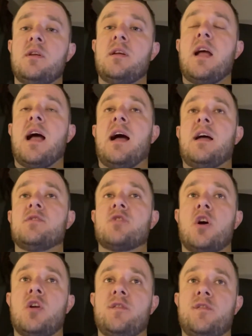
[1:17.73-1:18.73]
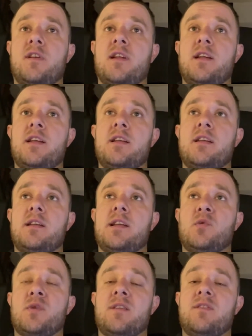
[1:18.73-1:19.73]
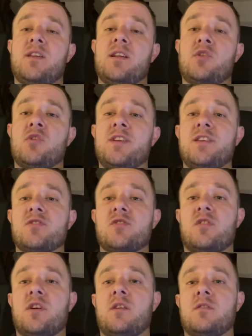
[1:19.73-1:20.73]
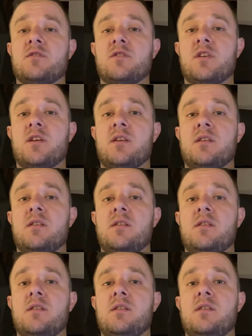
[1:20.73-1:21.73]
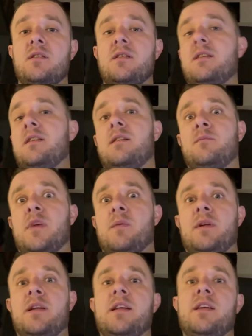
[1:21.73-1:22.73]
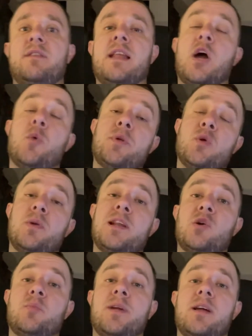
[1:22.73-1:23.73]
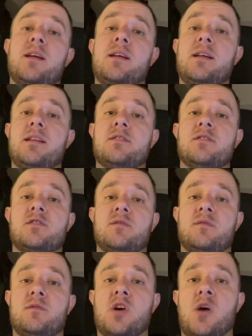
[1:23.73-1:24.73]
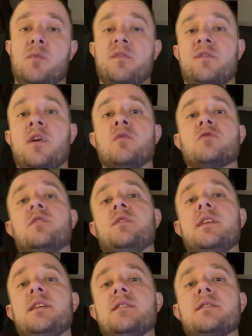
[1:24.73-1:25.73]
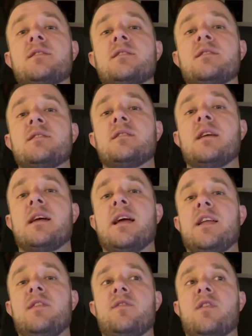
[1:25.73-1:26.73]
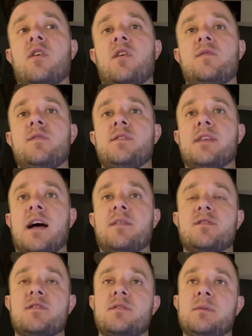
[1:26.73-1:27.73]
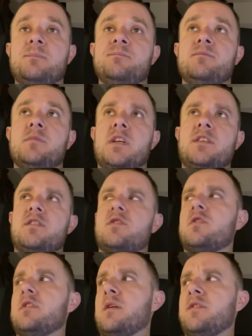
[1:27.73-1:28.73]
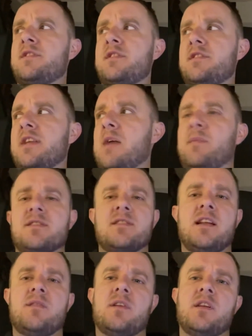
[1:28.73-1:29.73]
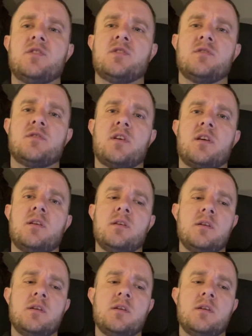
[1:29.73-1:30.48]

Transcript: and hopefully it will give you a good insight onto maybe even help you a little bit into some common faults on these 85 DAFs this is this is the MX-11 engine, so